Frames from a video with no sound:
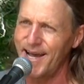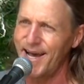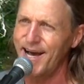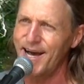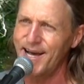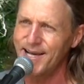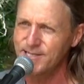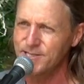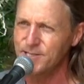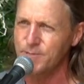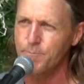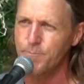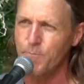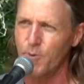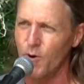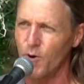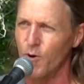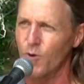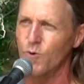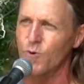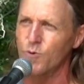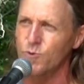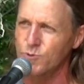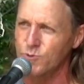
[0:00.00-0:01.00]
I
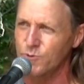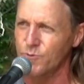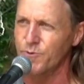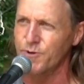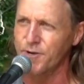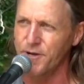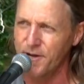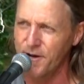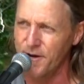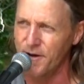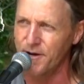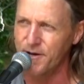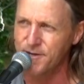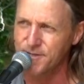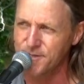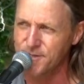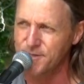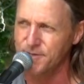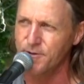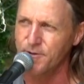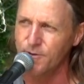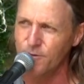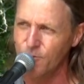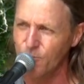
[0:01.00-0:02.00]
suppose, when
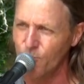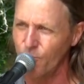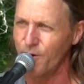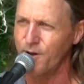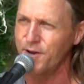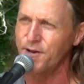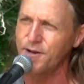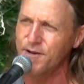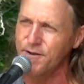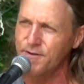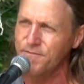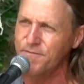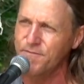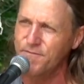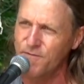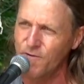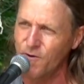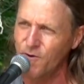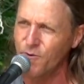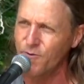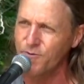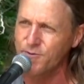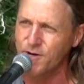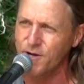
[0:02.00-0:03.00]
Custer went in
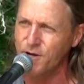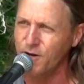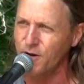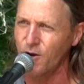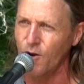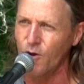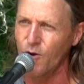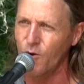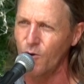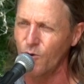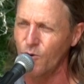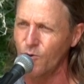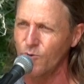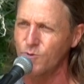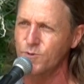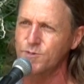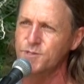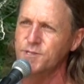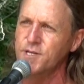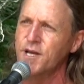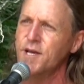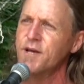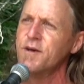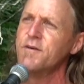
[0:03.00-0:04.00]
for the clothes,